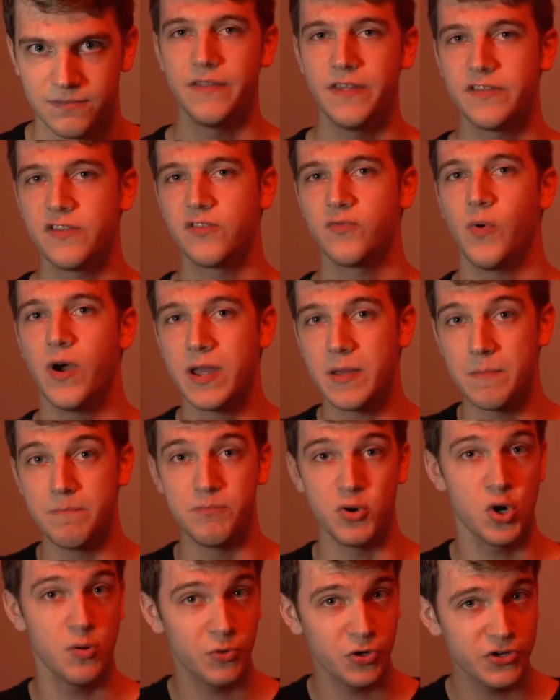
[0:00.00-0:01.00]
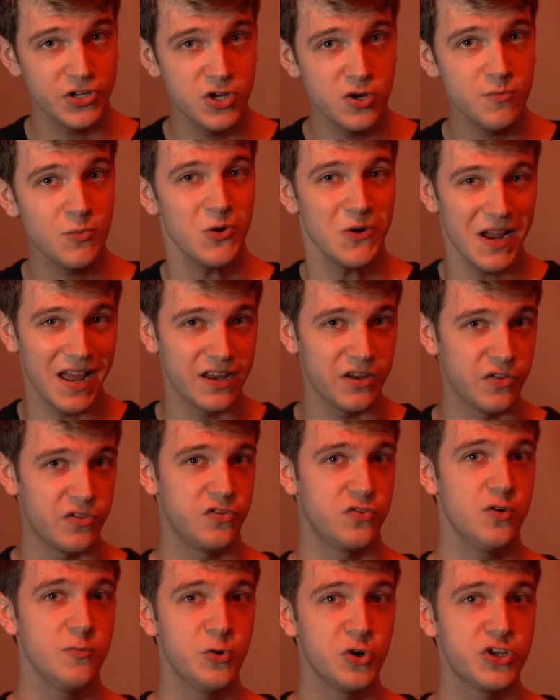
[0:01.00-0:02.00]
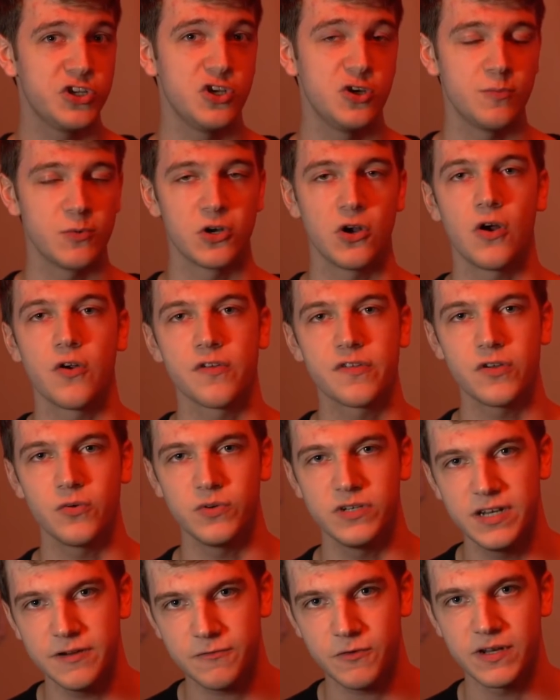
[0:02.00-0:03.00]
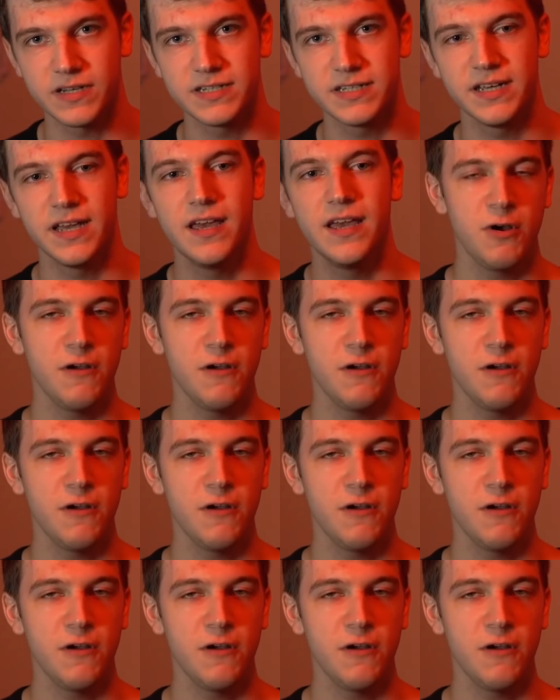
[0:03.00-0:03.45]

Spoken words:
This is why boomer humor and zoomer humor are so different.